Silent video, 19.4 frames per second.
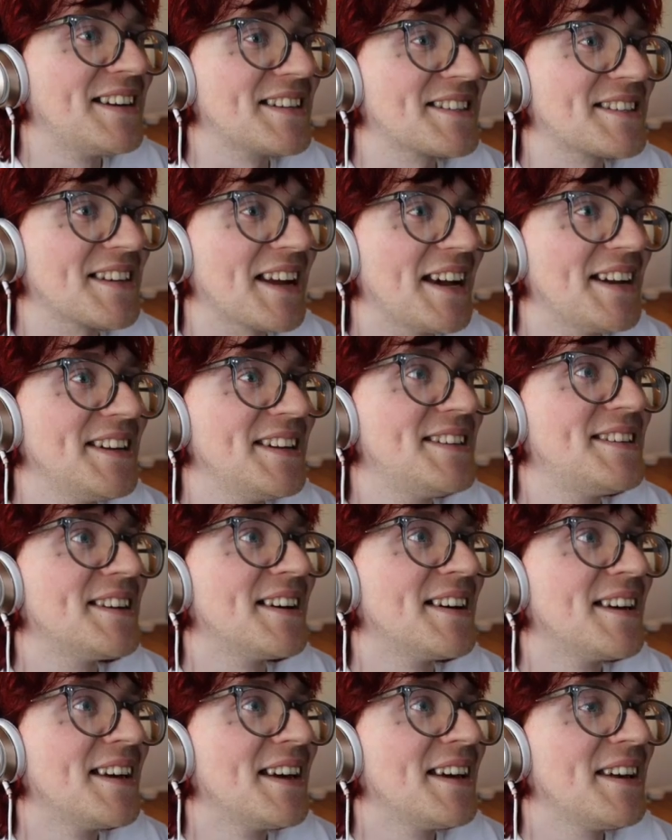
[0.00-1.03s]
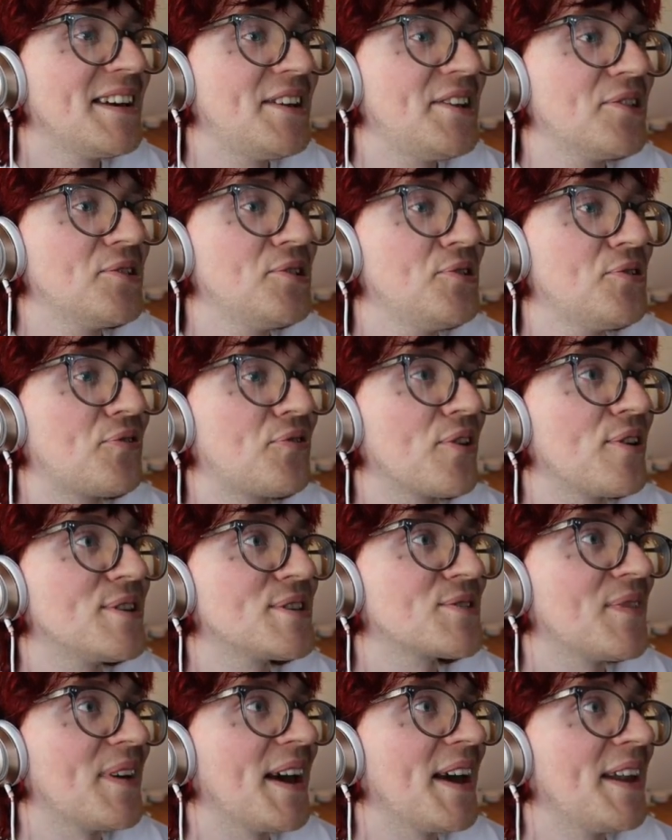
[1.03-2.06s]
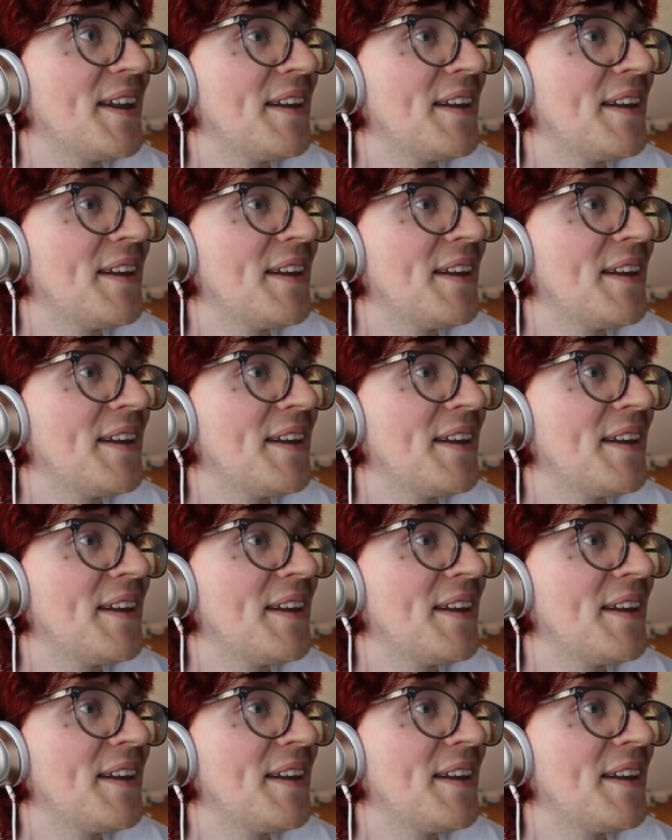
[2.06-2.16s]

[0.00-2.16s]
just, I need to heal you first, man.